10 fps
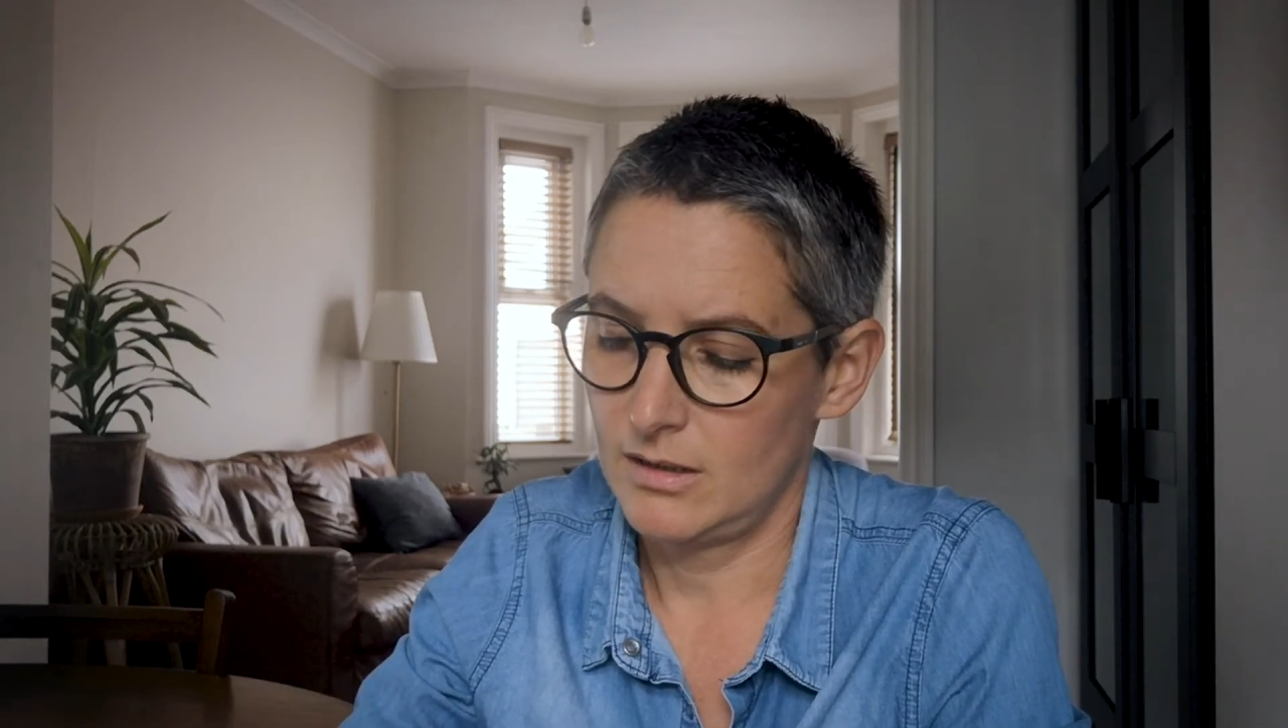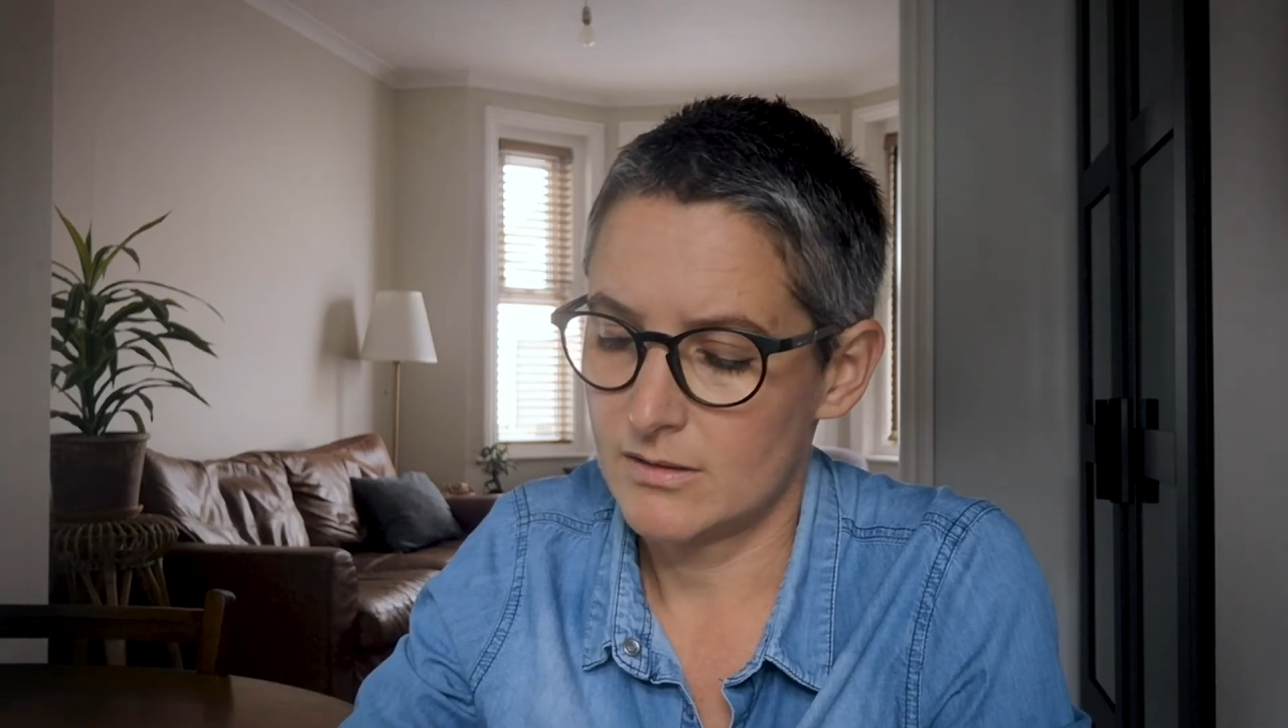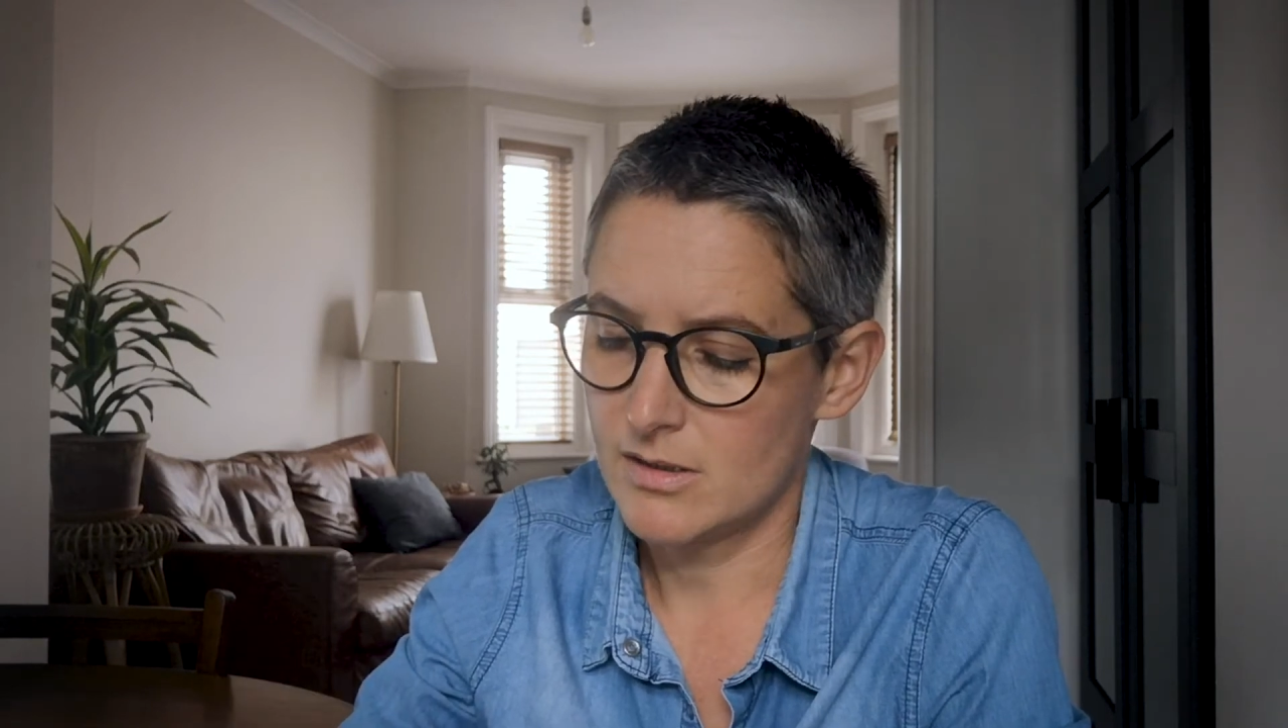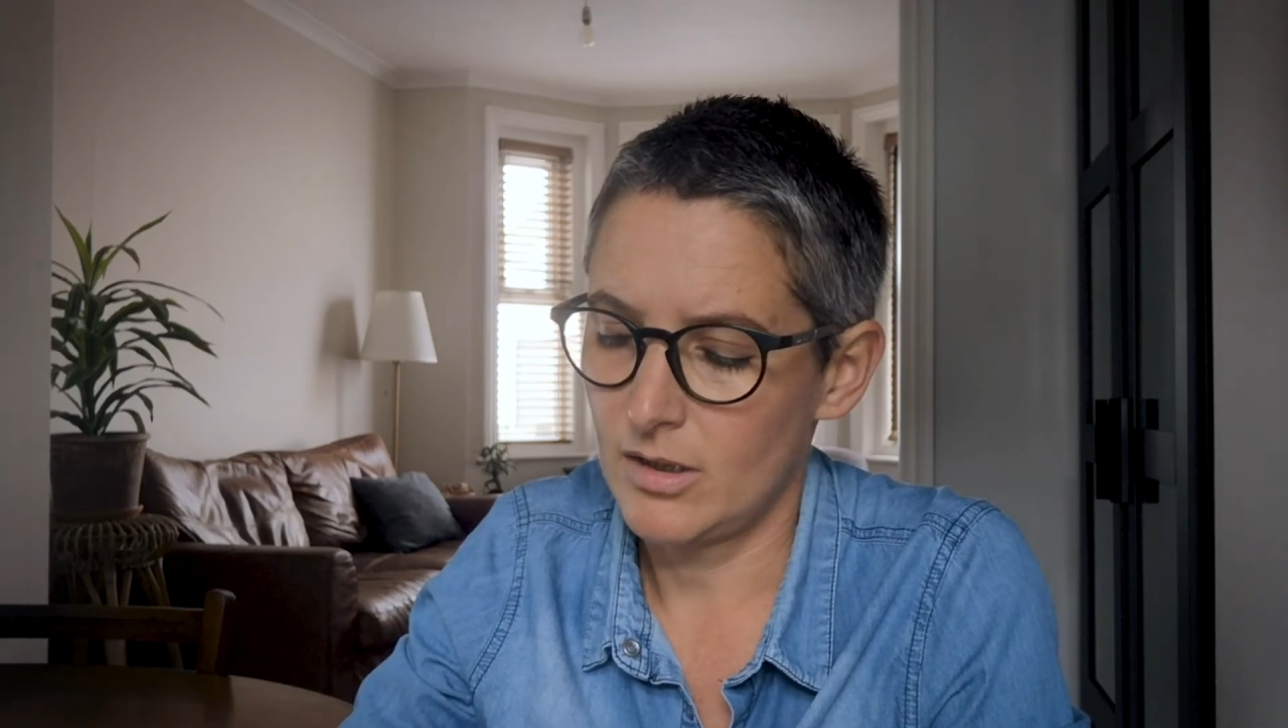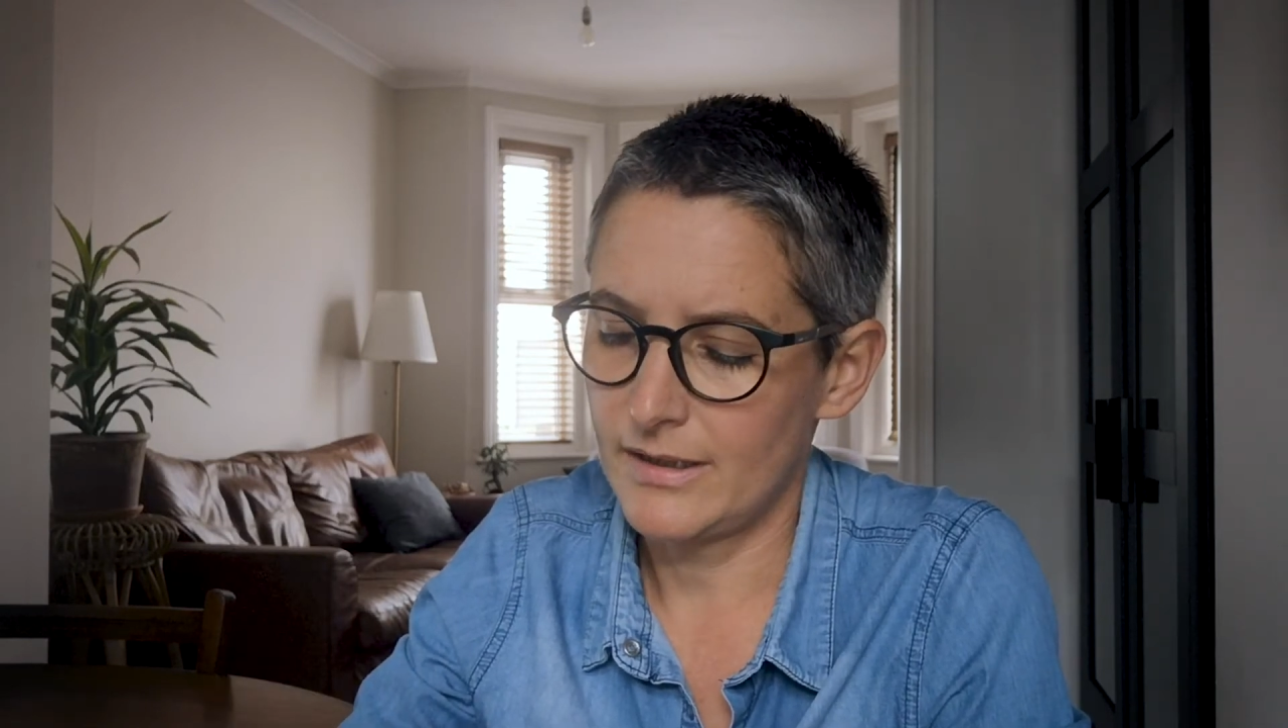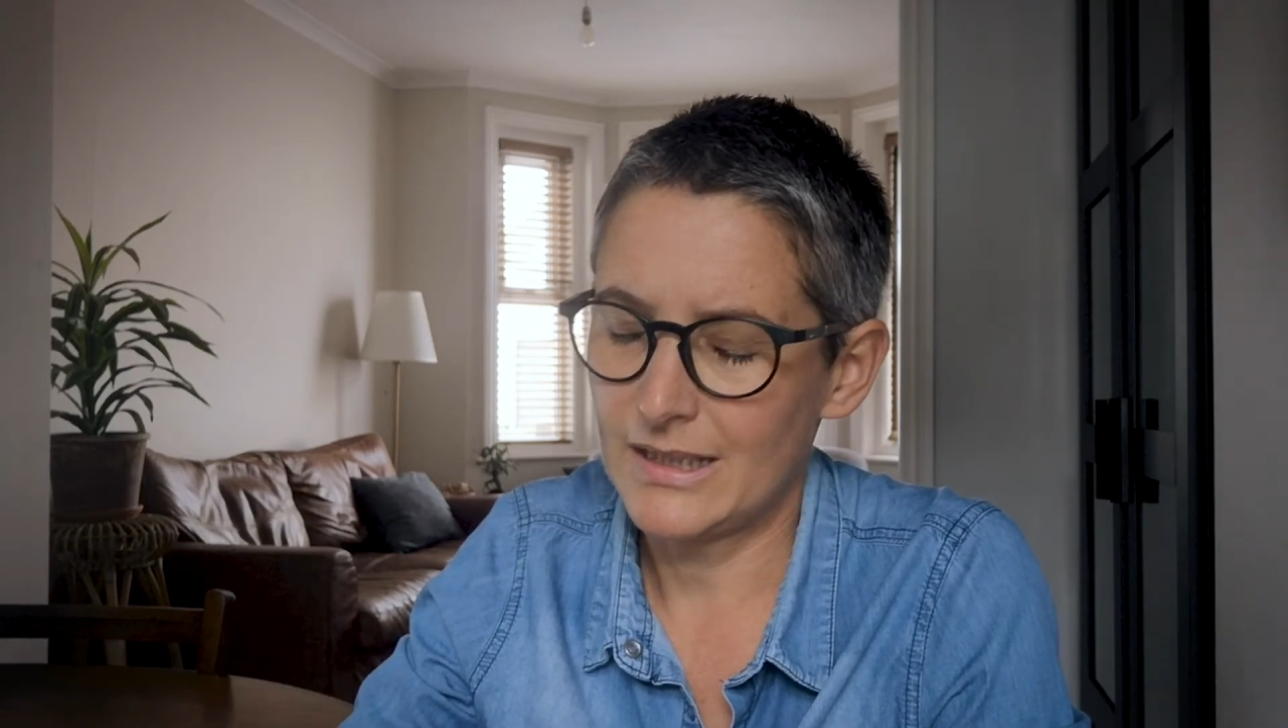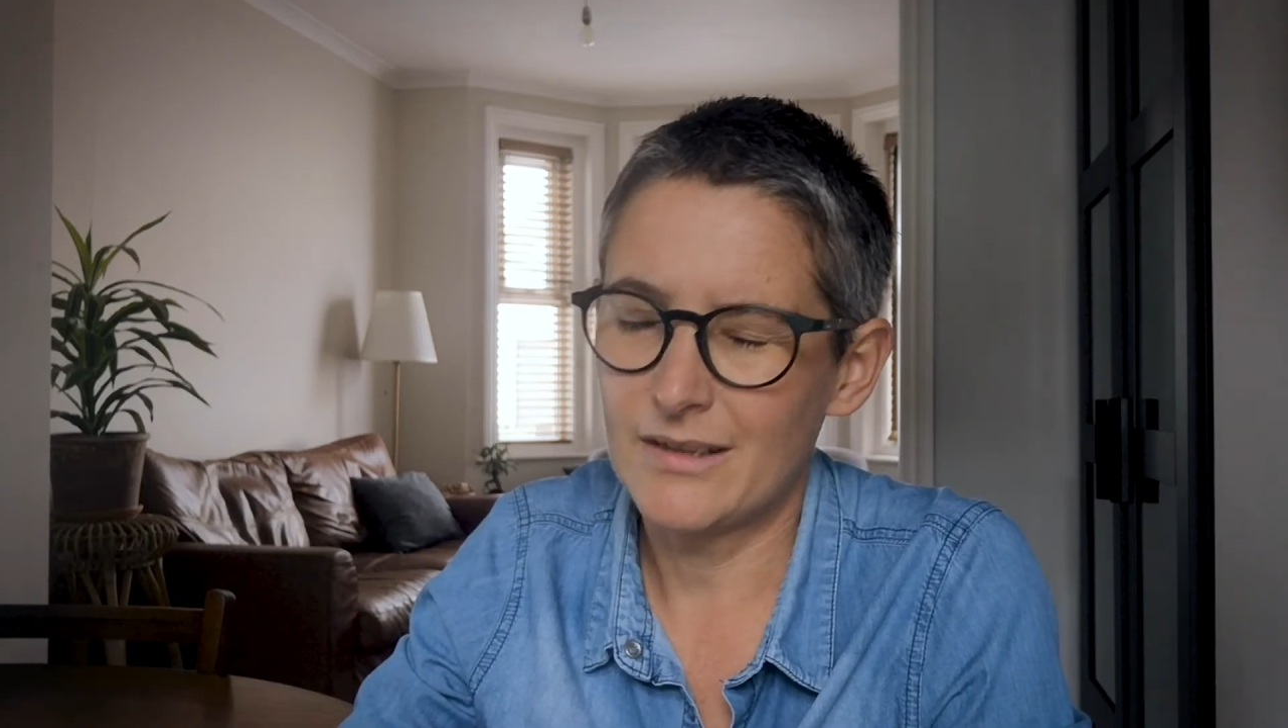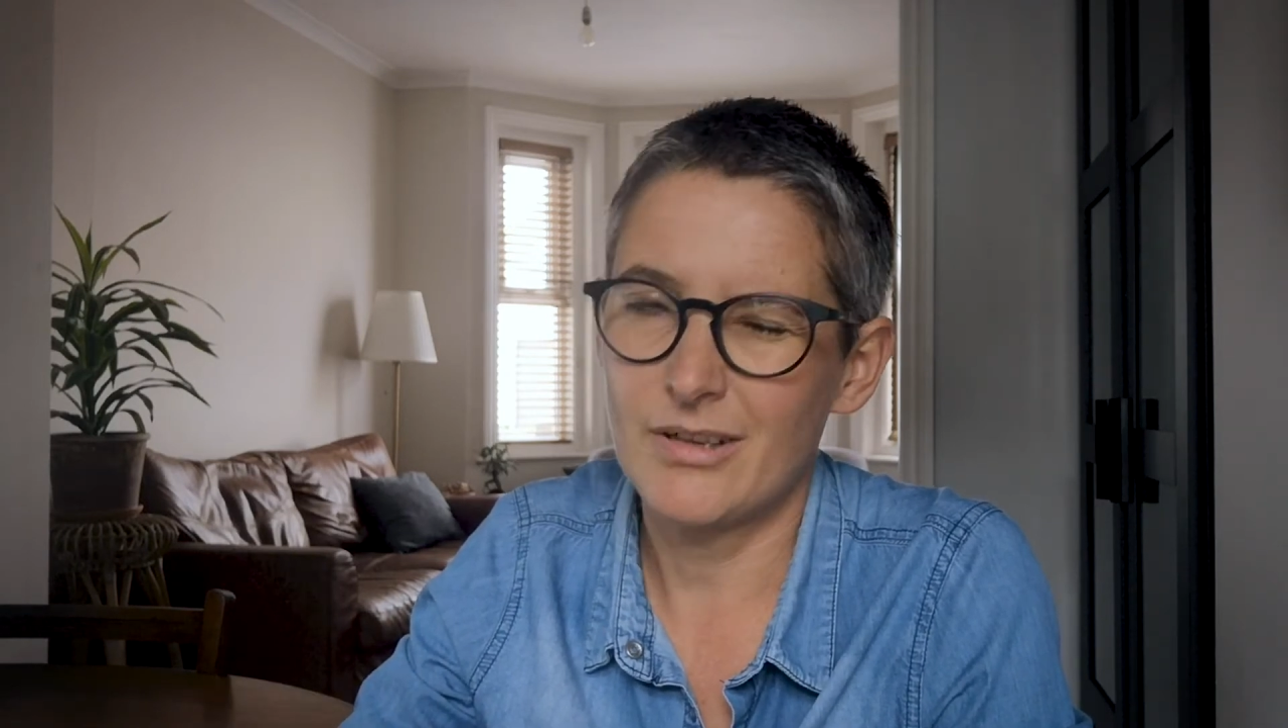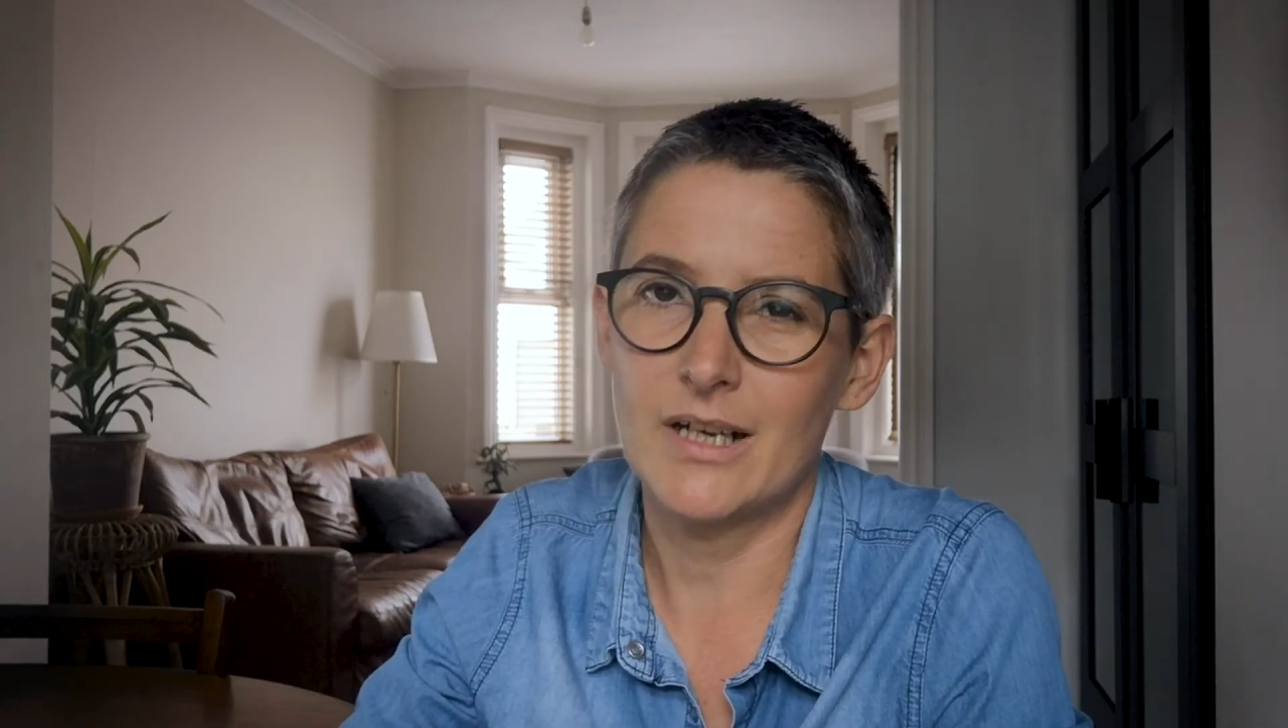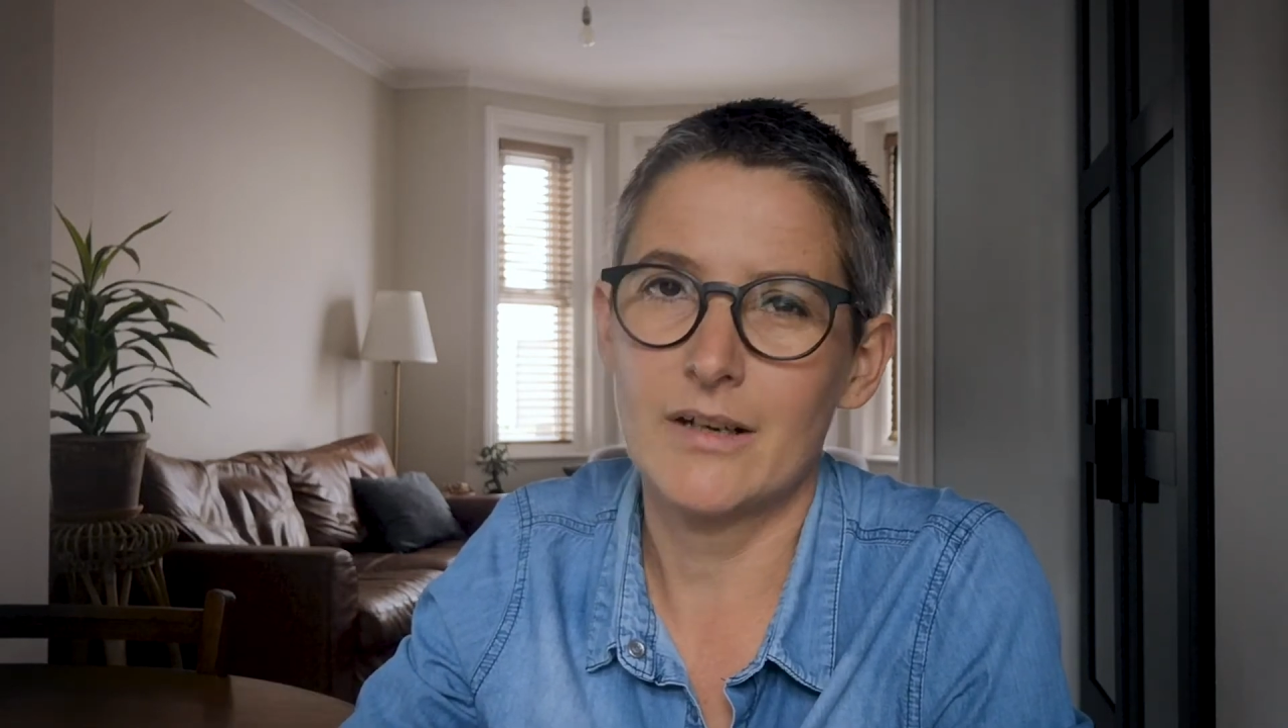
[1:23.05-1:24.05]
So I think
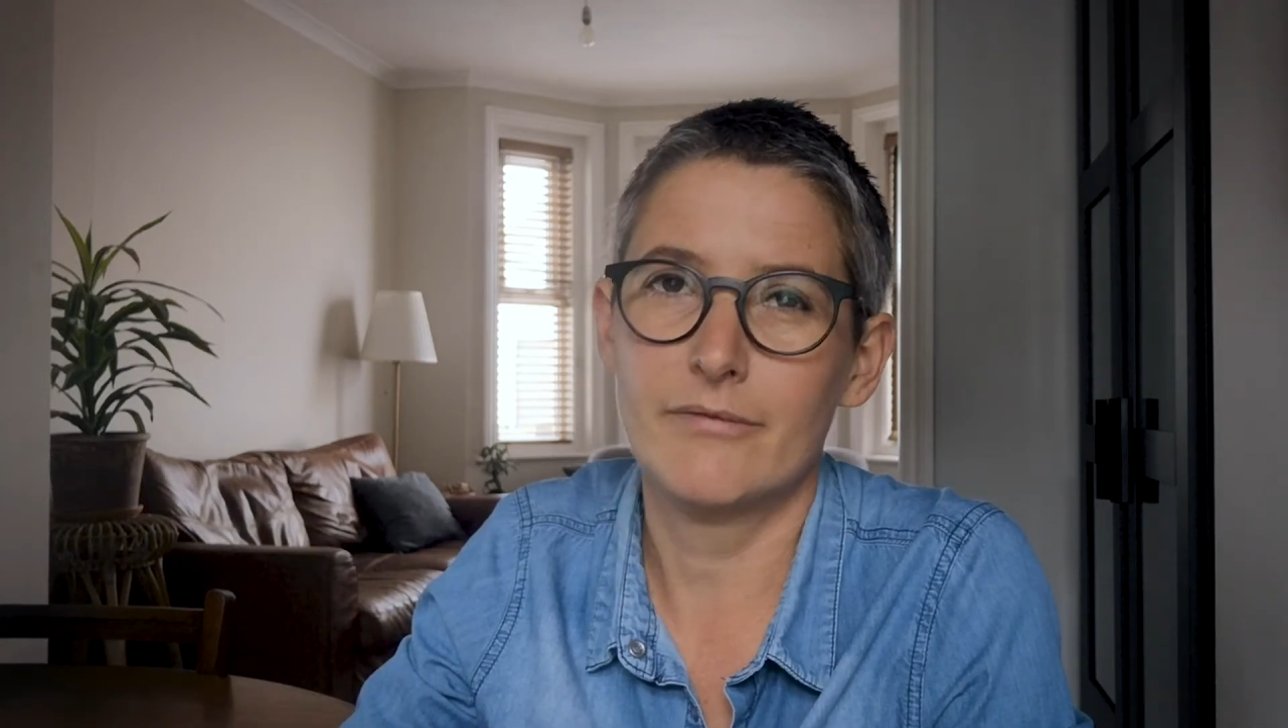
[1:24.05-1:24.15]
I've had